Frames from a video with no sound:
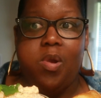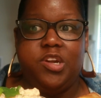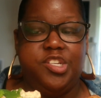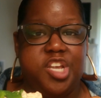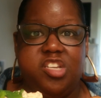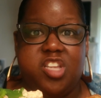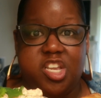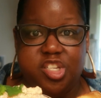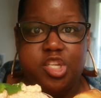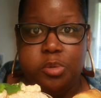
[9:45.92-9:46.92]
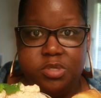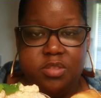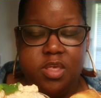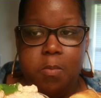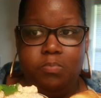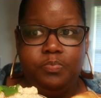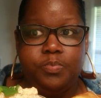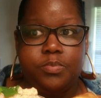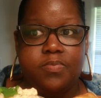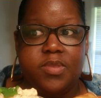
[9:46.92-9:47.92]
and it tastes like soap to them
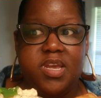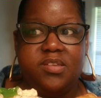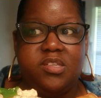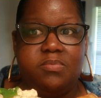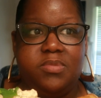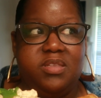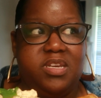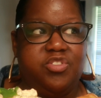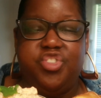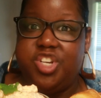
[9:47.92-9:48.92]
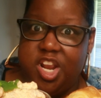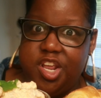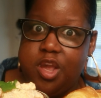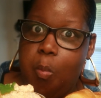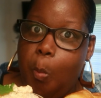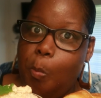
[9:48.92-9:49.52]
is something that's genetic?